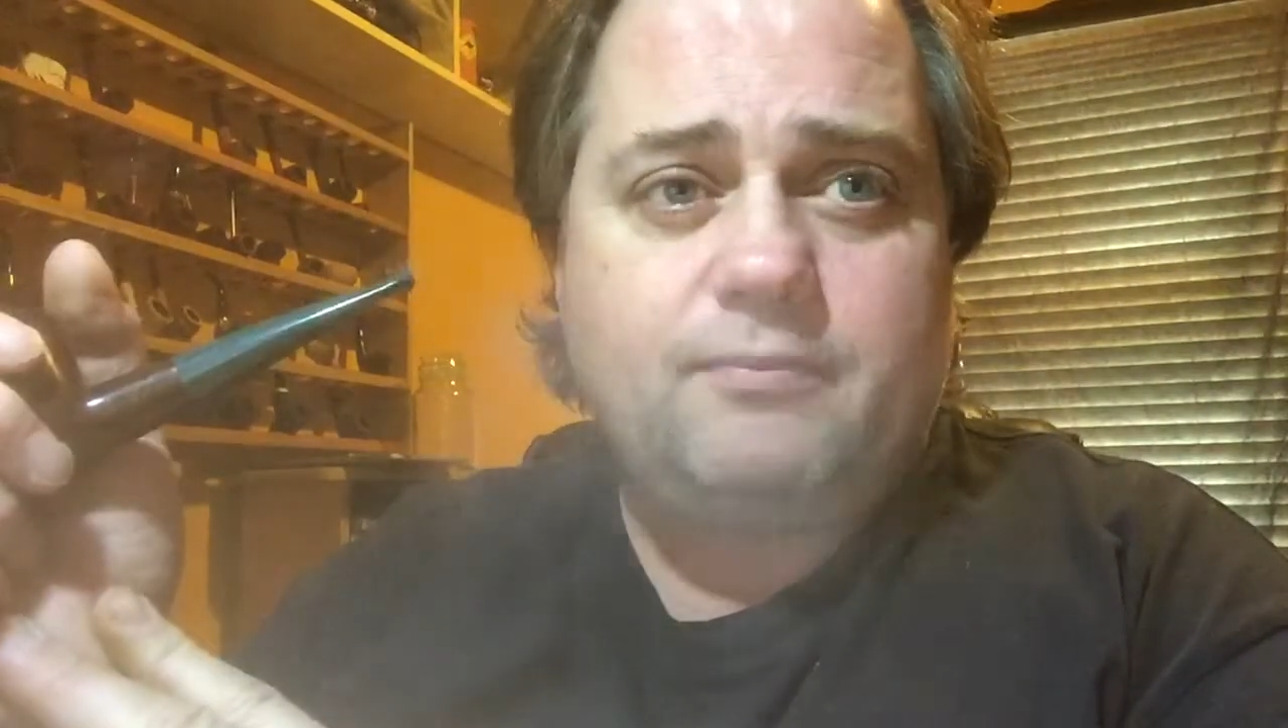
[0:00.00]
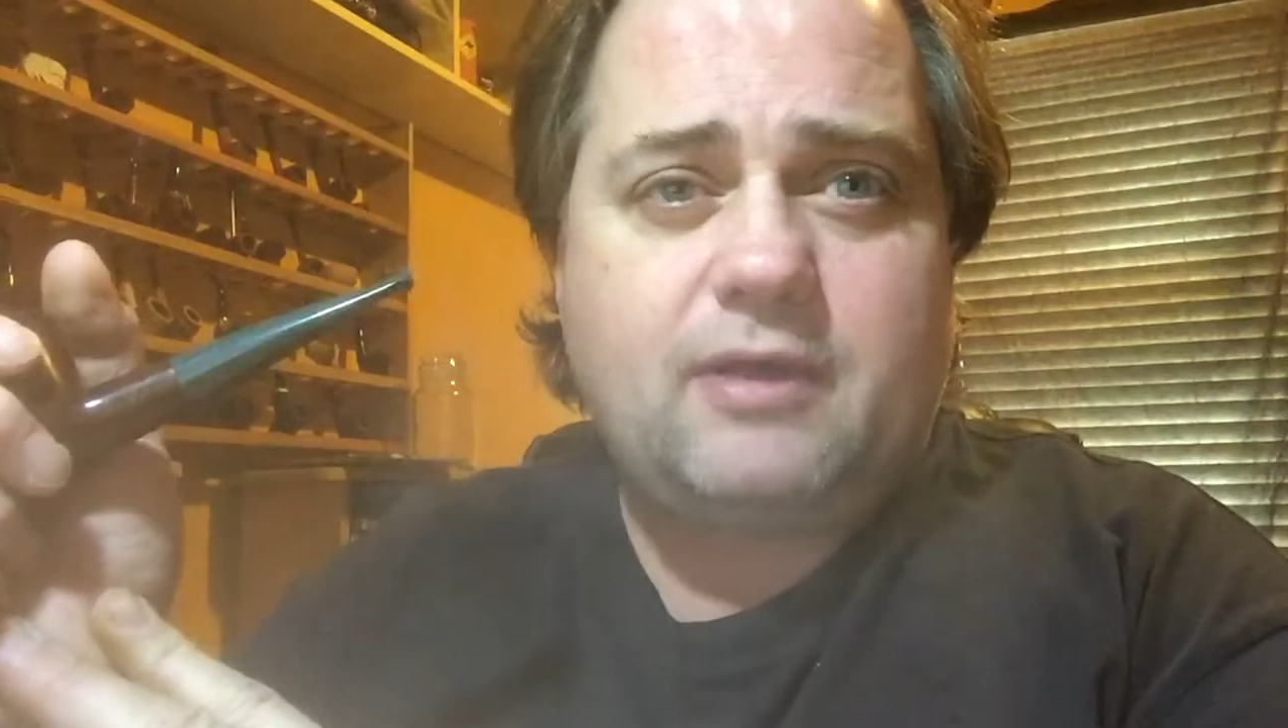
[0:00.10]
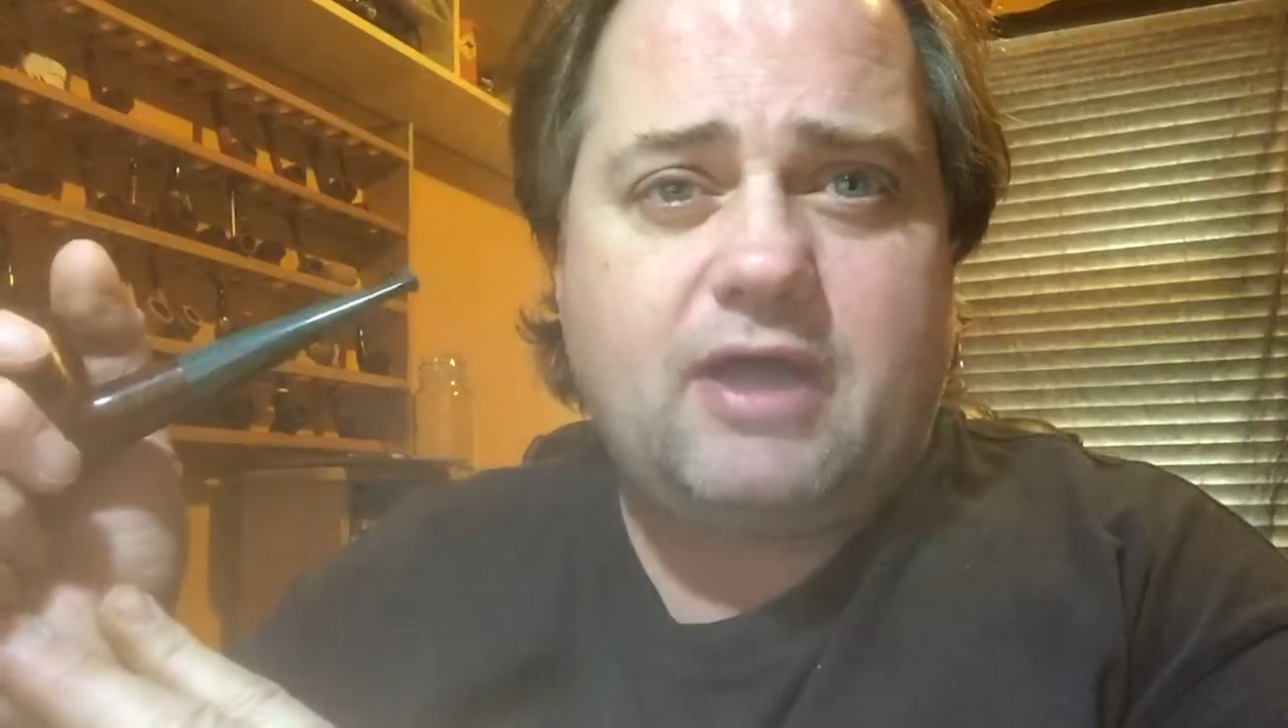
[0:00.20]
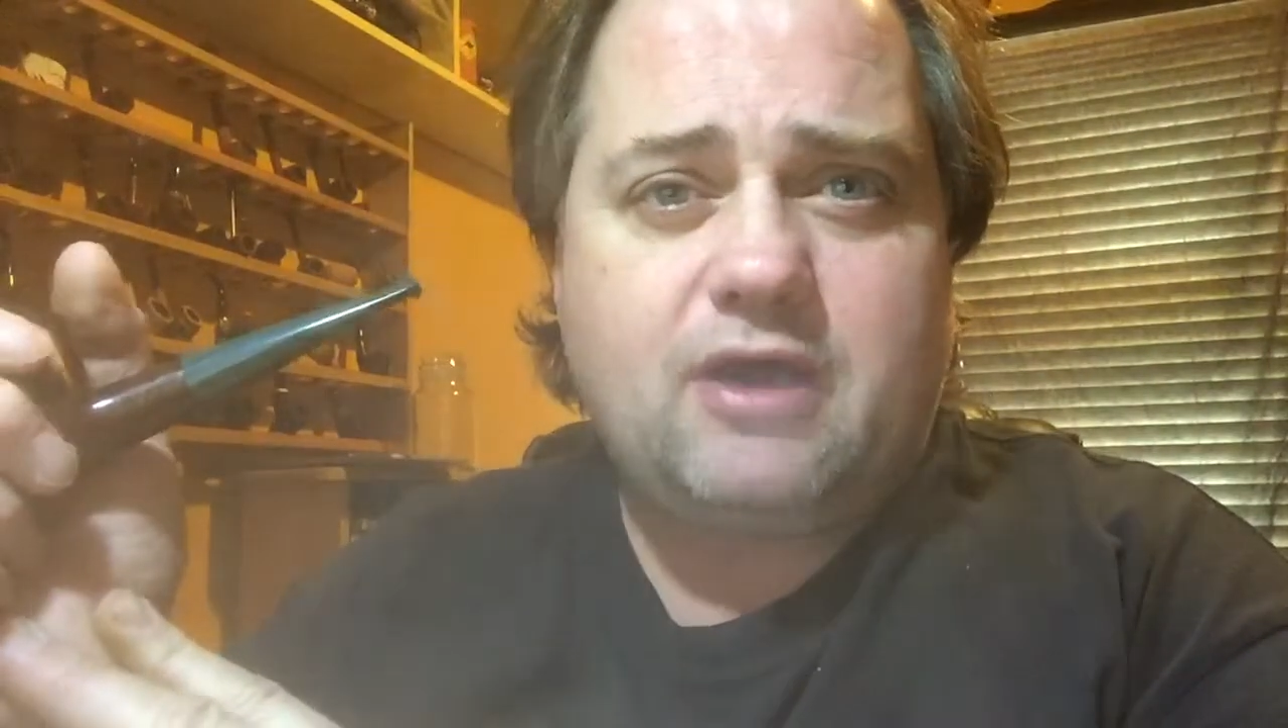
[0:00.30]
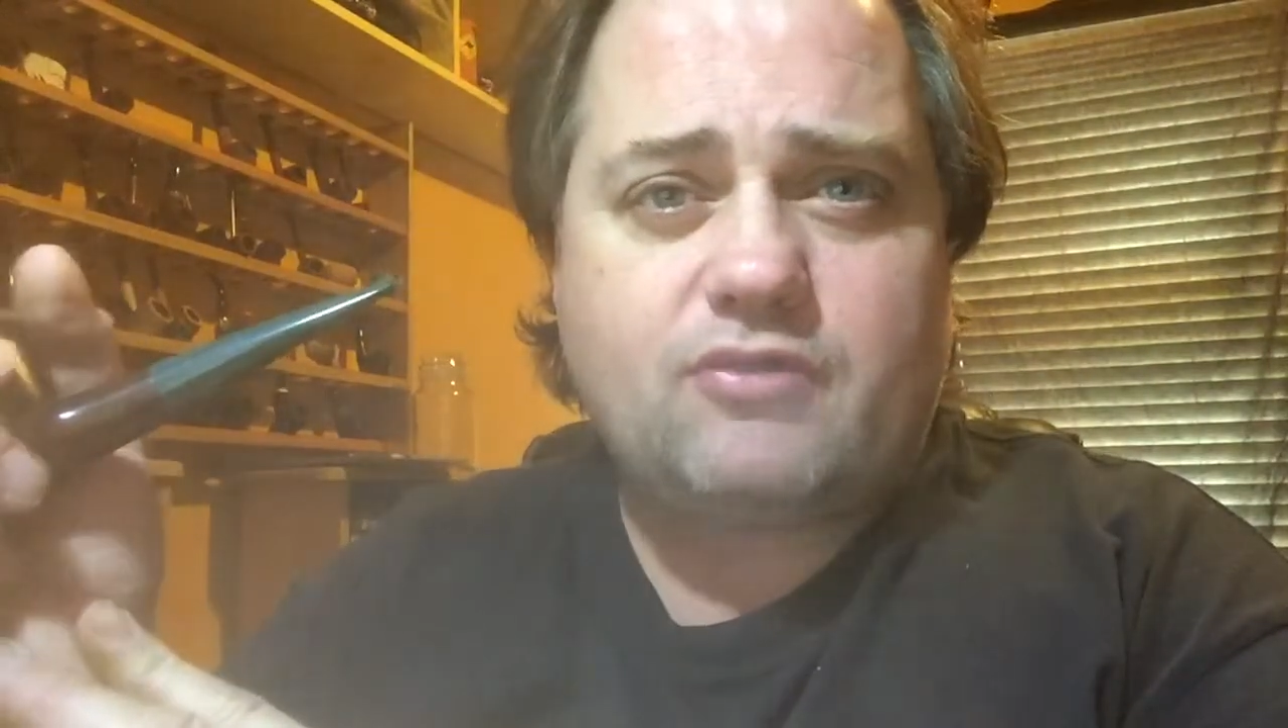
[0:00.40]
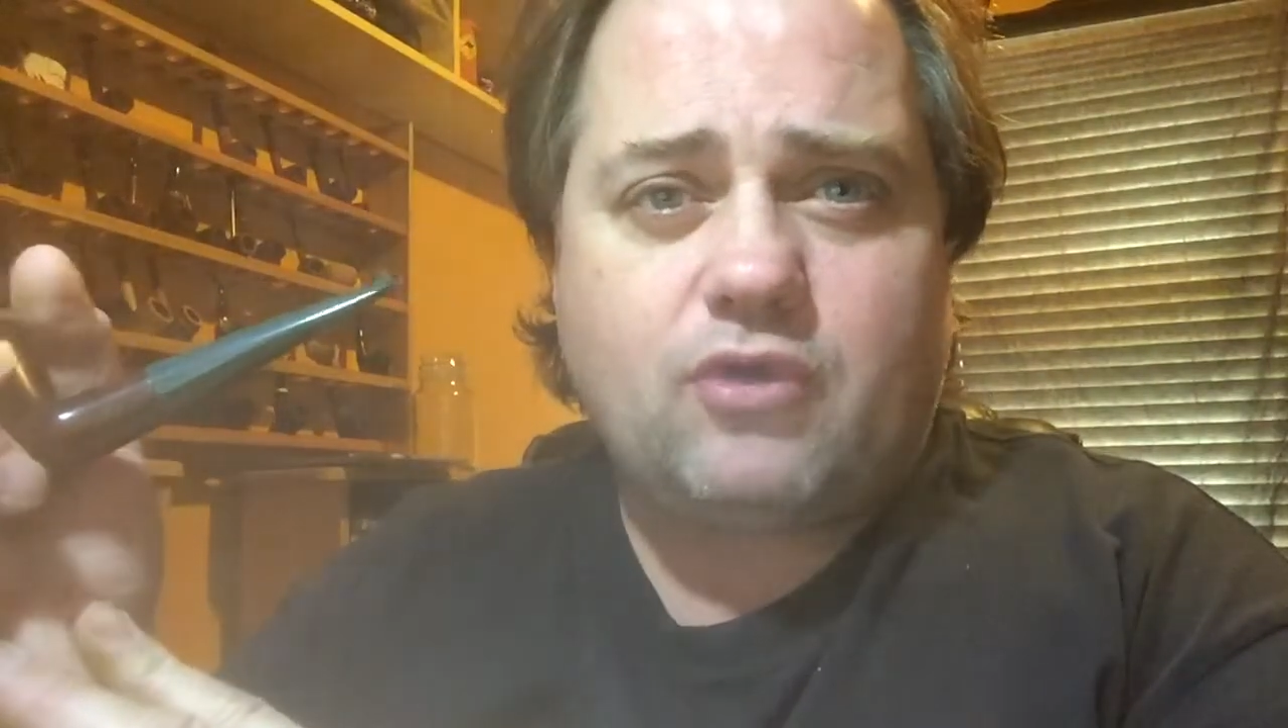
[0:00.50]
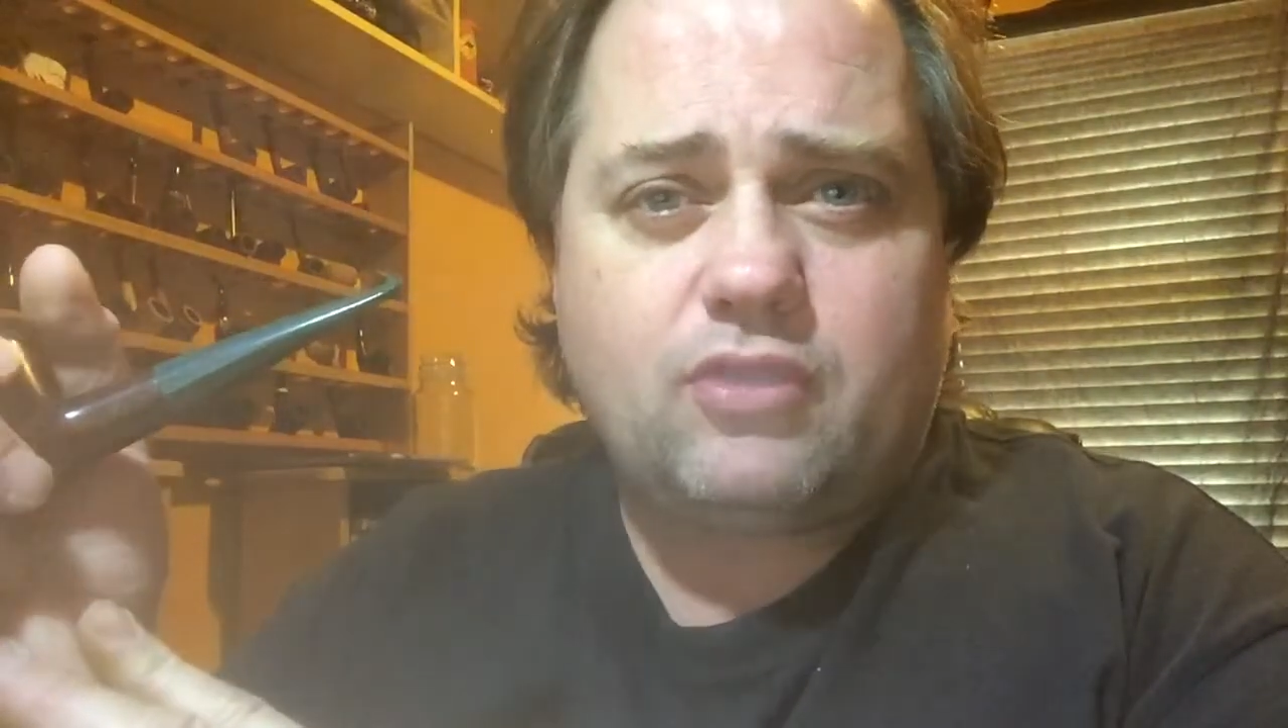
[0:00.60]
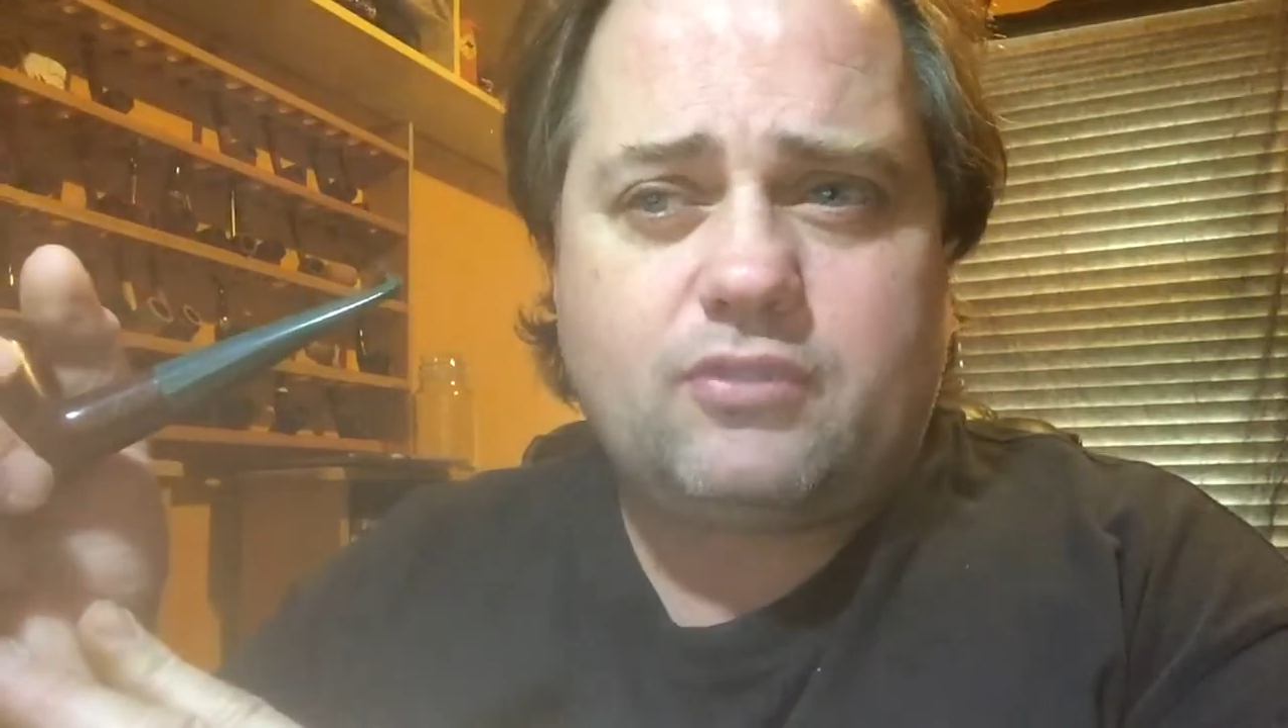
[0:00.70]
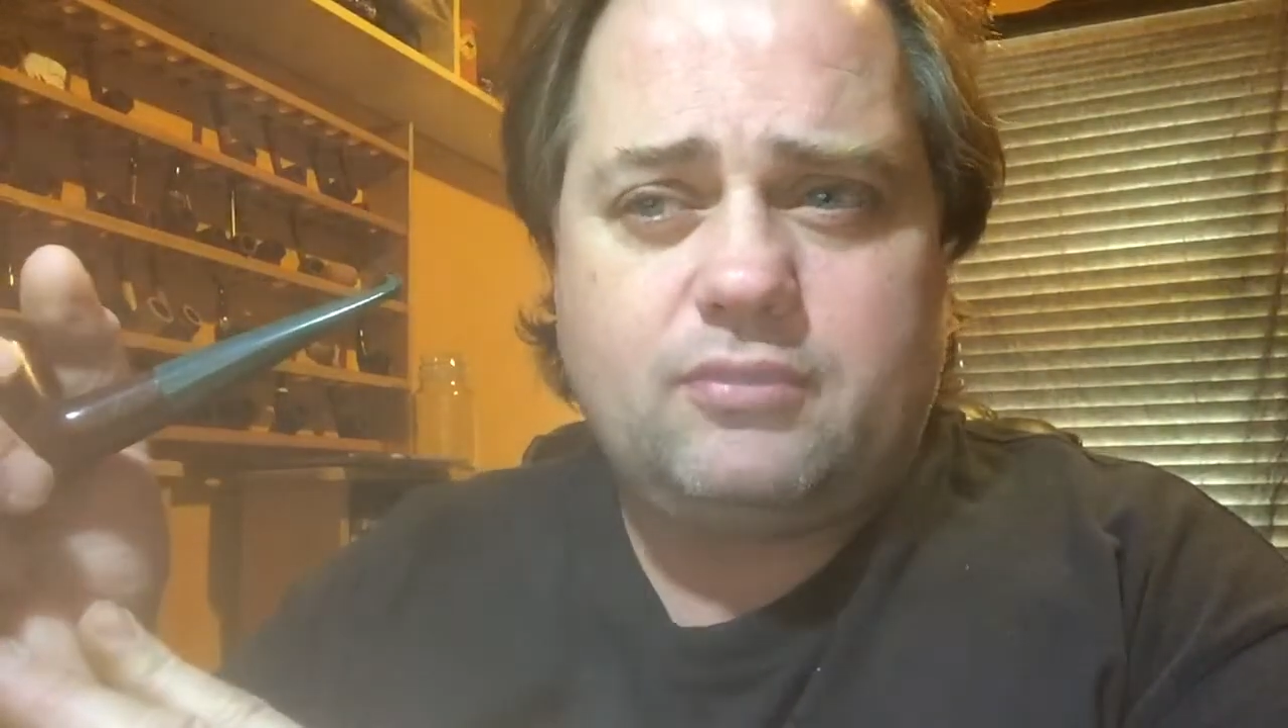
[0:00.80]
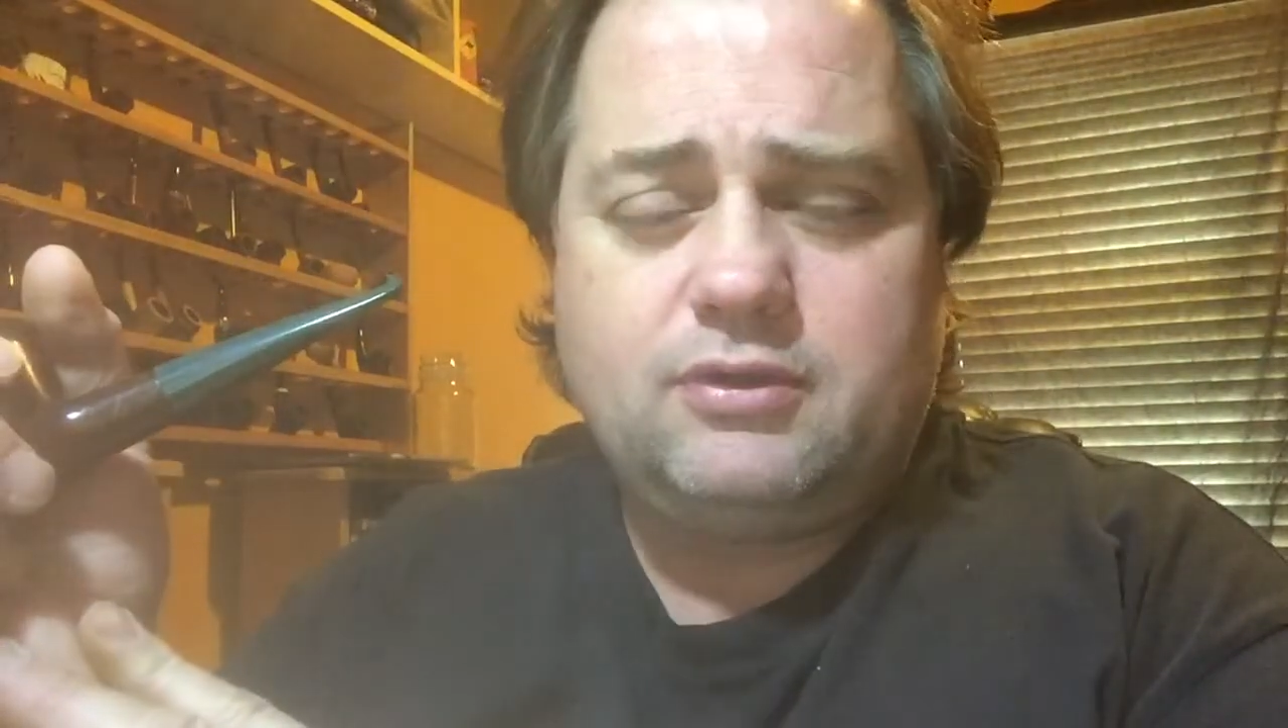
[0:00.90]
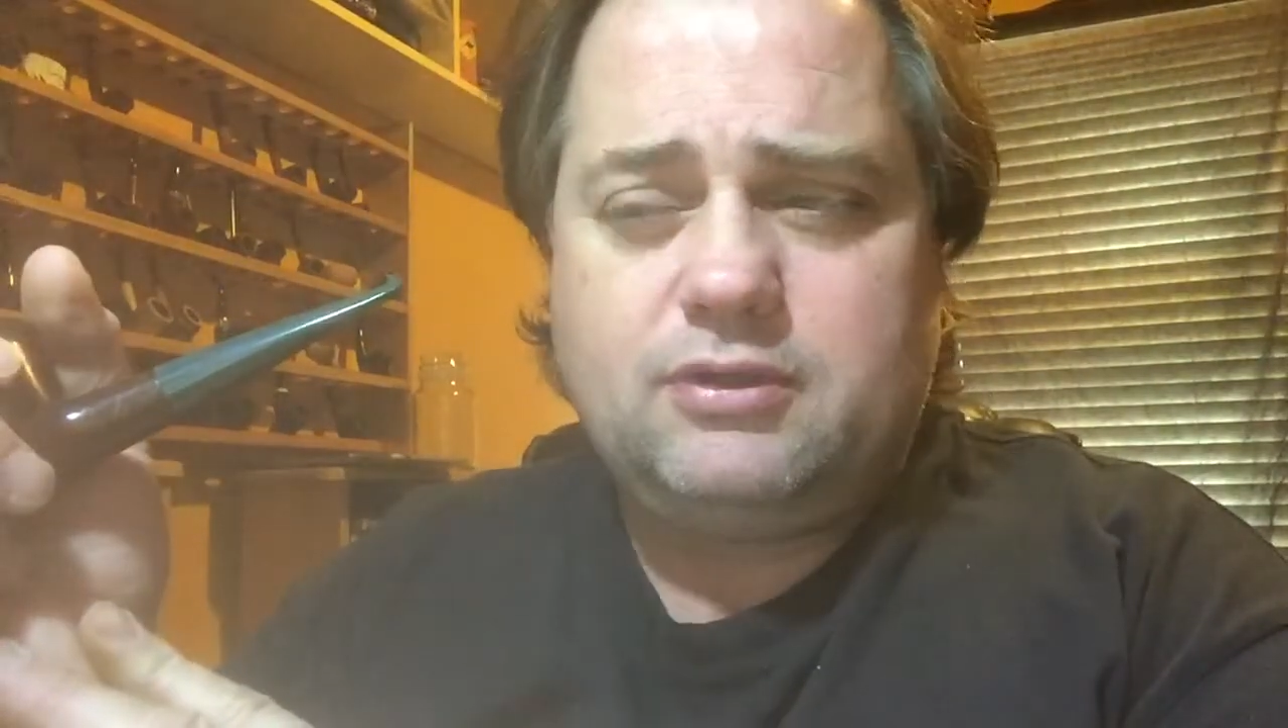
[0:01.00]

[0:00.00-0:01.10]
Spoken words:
hard rock.